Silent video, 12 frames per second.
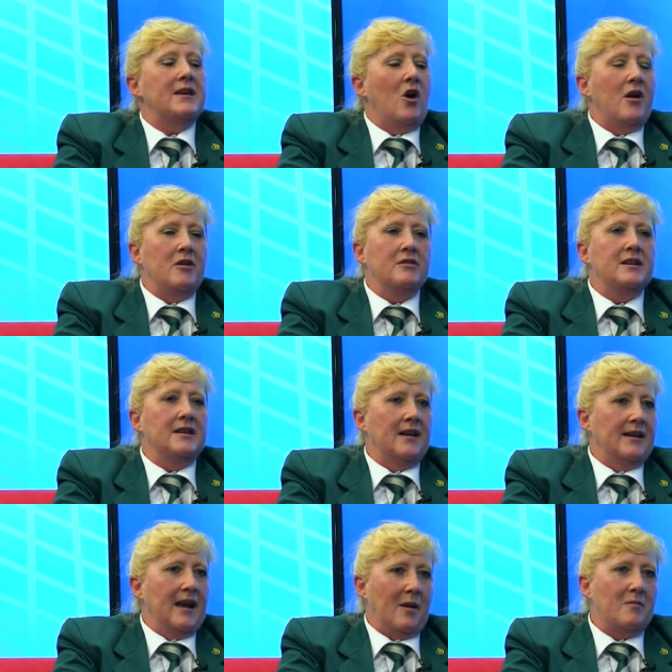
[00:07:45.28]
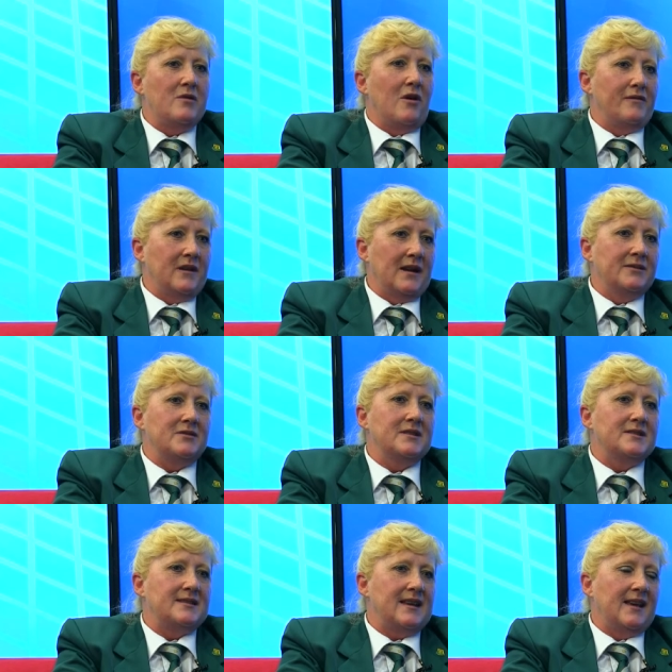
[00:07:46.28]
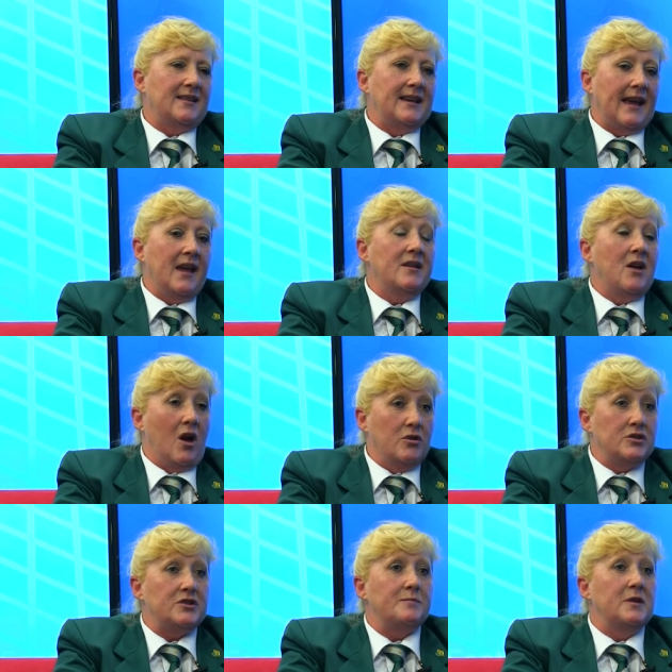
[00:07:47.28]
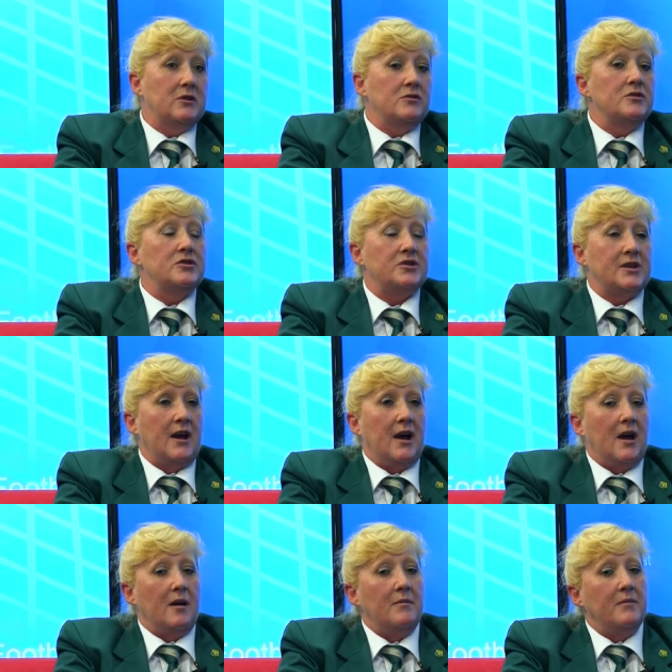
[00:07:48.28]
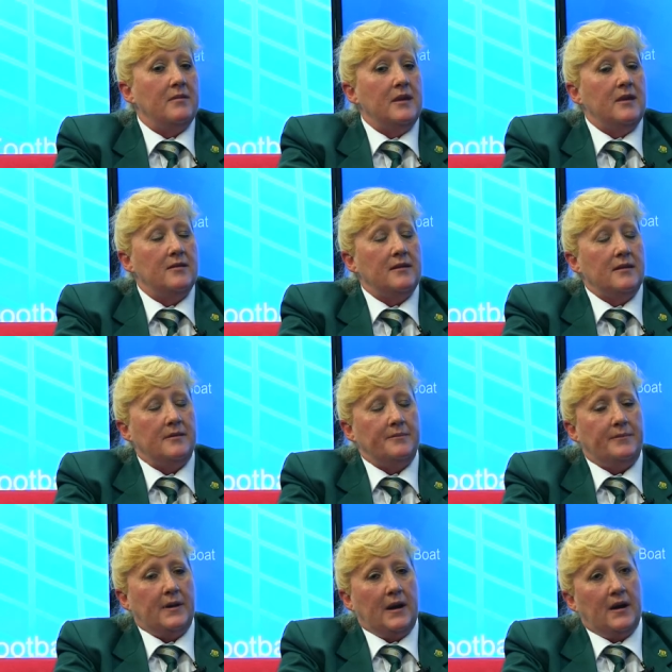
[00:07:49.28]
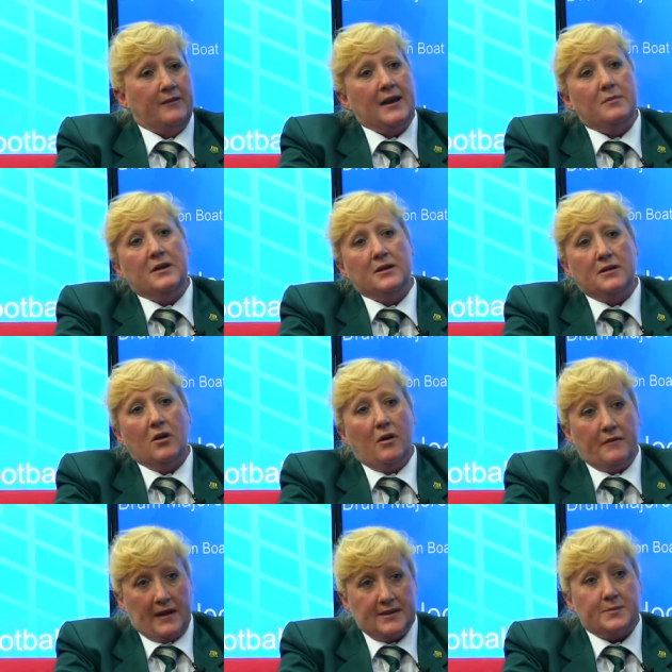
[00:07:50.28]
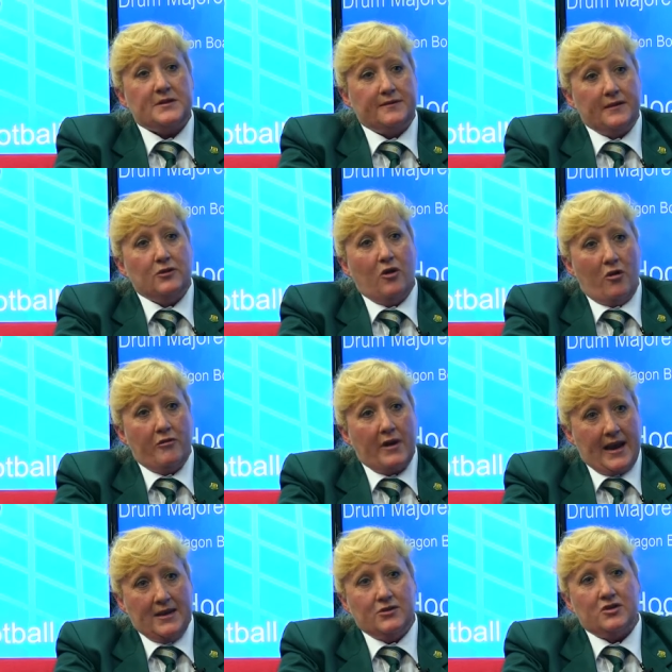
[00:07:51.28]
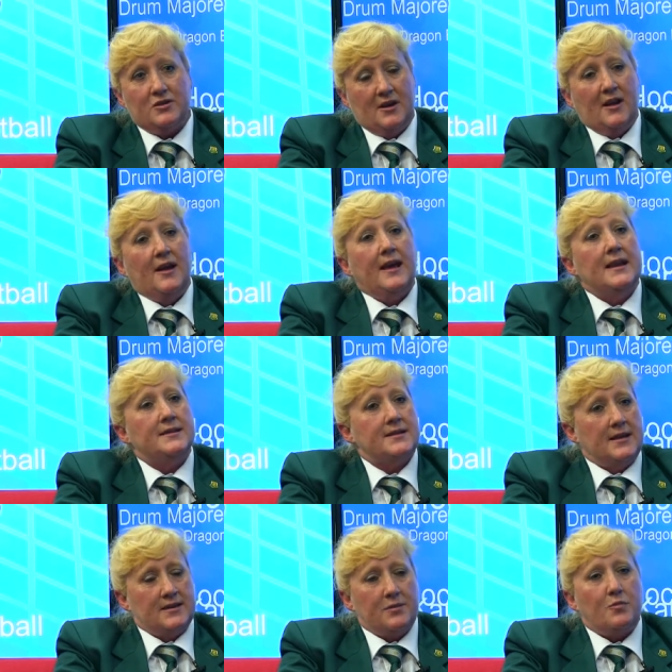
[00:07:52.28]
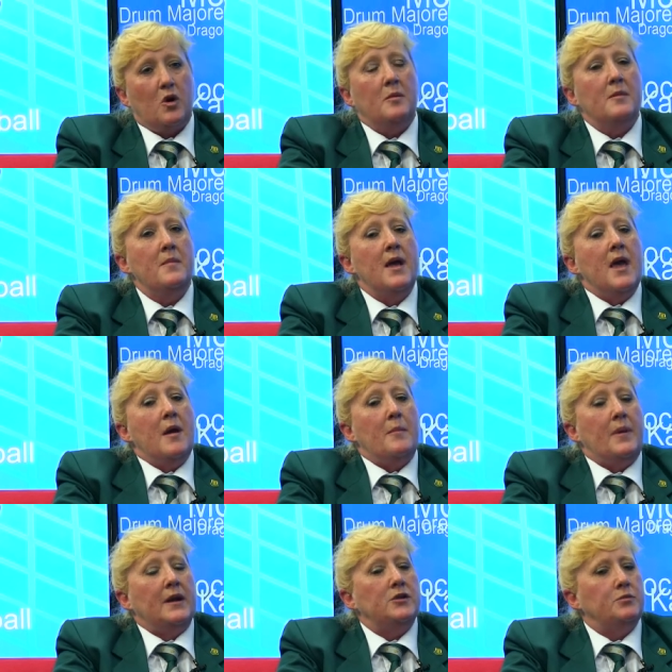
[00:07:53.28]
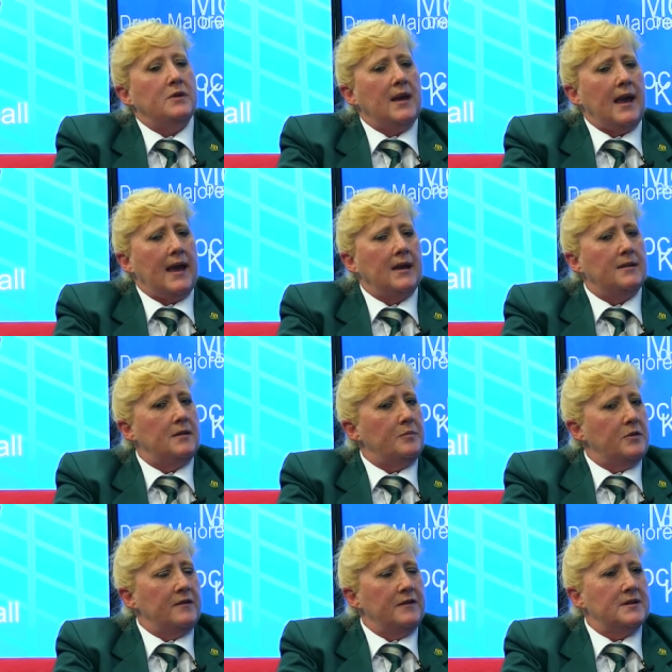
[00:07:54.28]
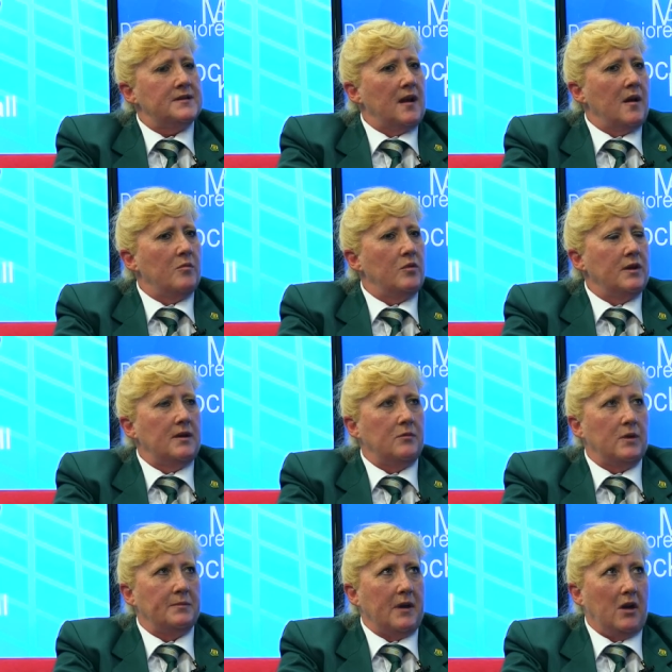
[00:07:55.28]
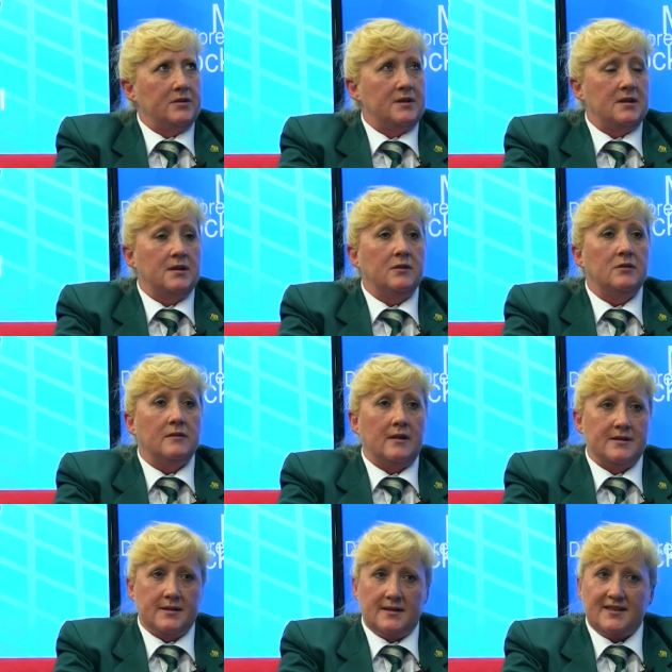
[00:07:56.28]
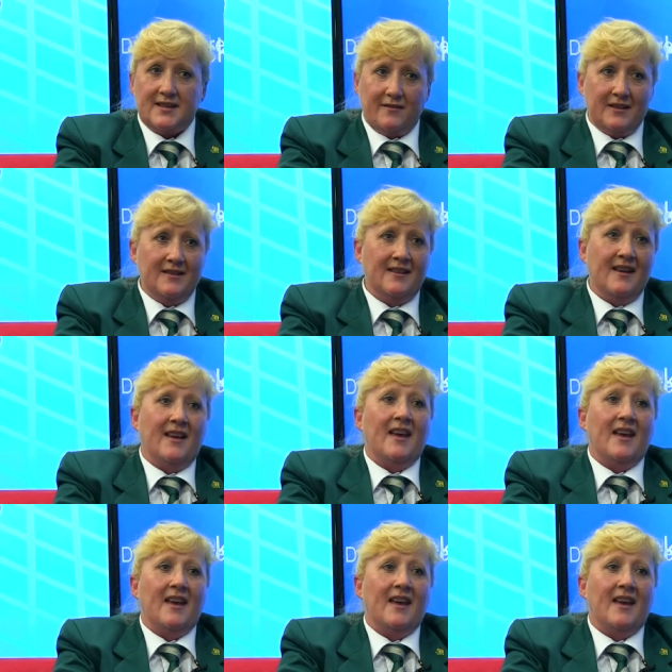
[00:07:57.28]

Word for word: there are only a number of countries that can host because um, the the uh, availability of that specific long range yeah. is is a problem. But we had the previous time we we hosted it in 2007, okay.